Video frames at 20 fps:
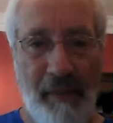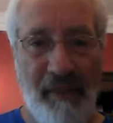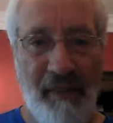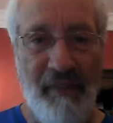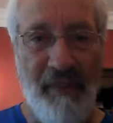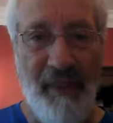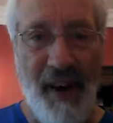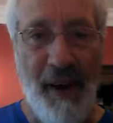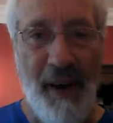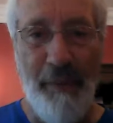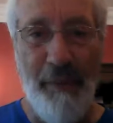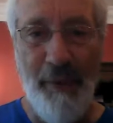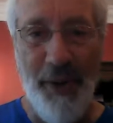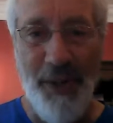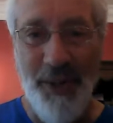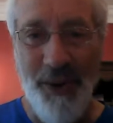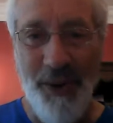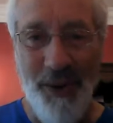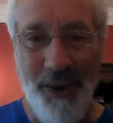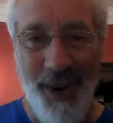
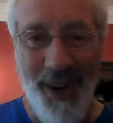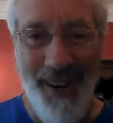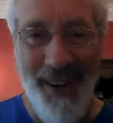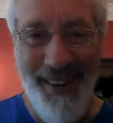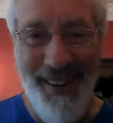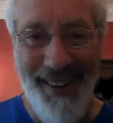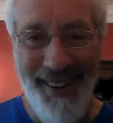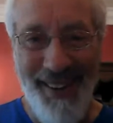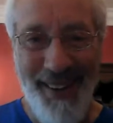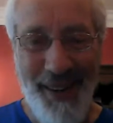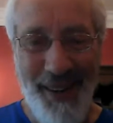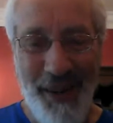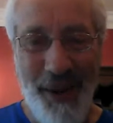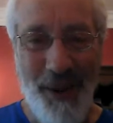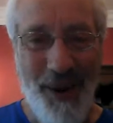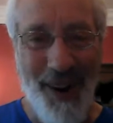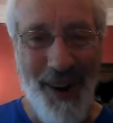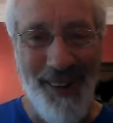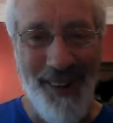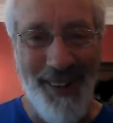vibratory
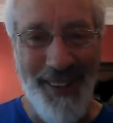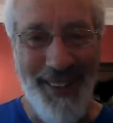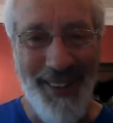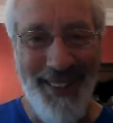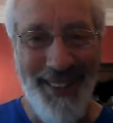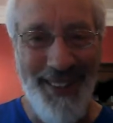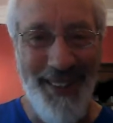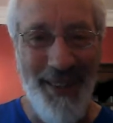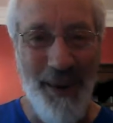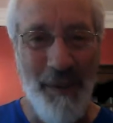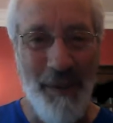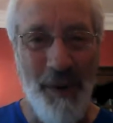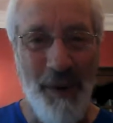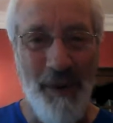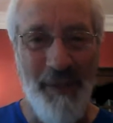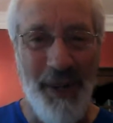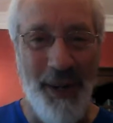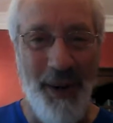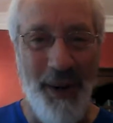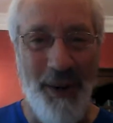qualities,
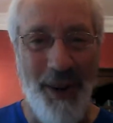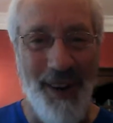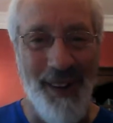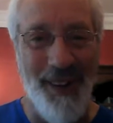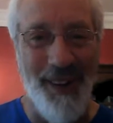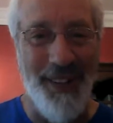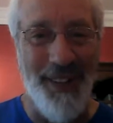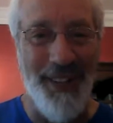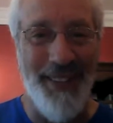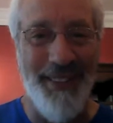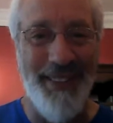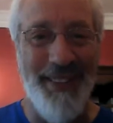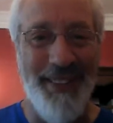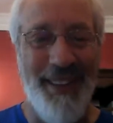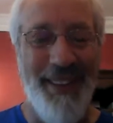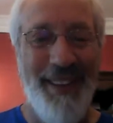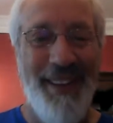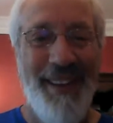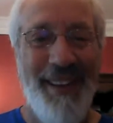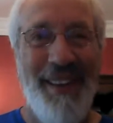moving qualities
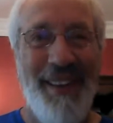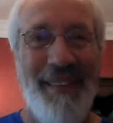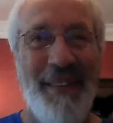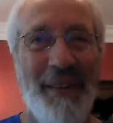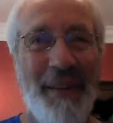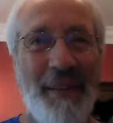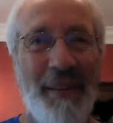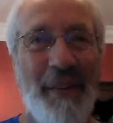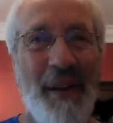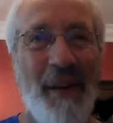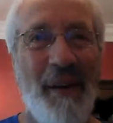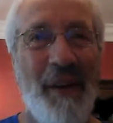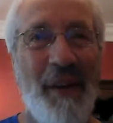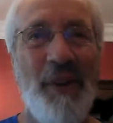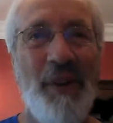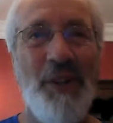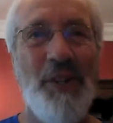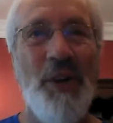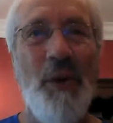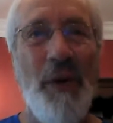that are there, and
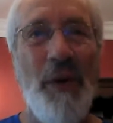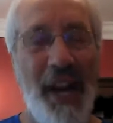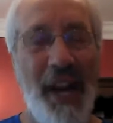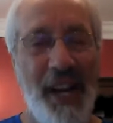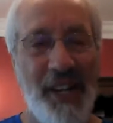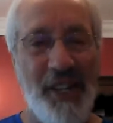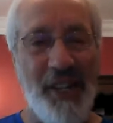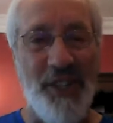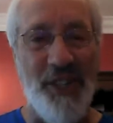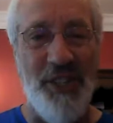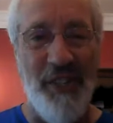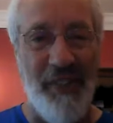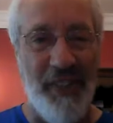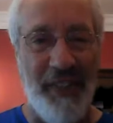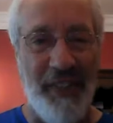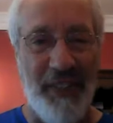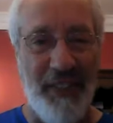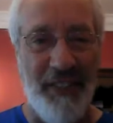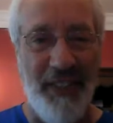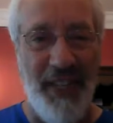there's no edge to the
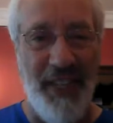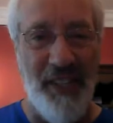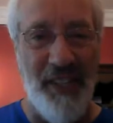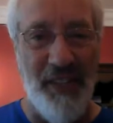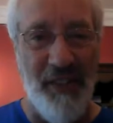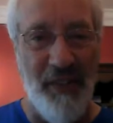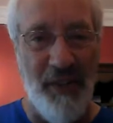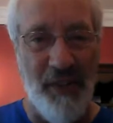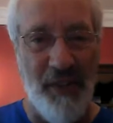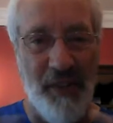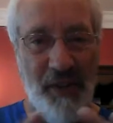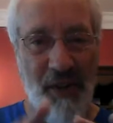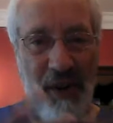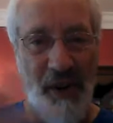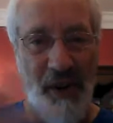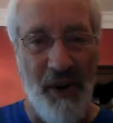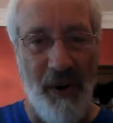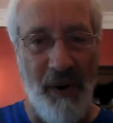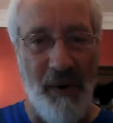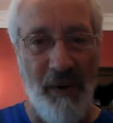sensation. There's
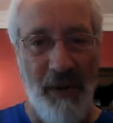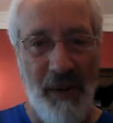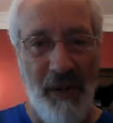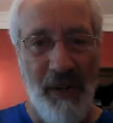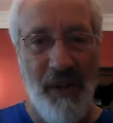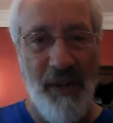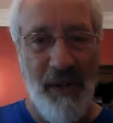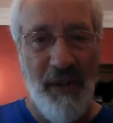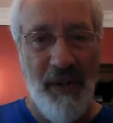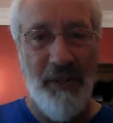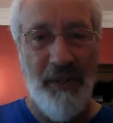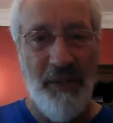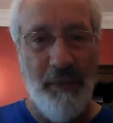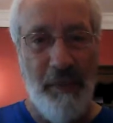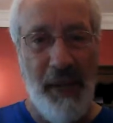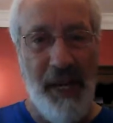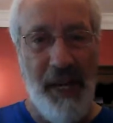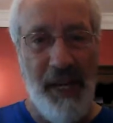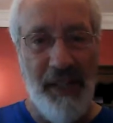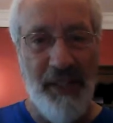no
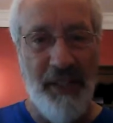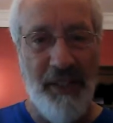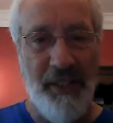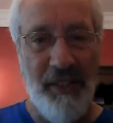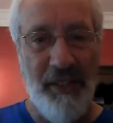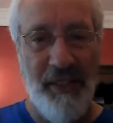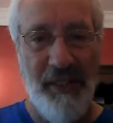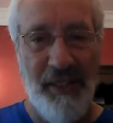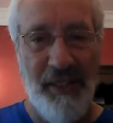space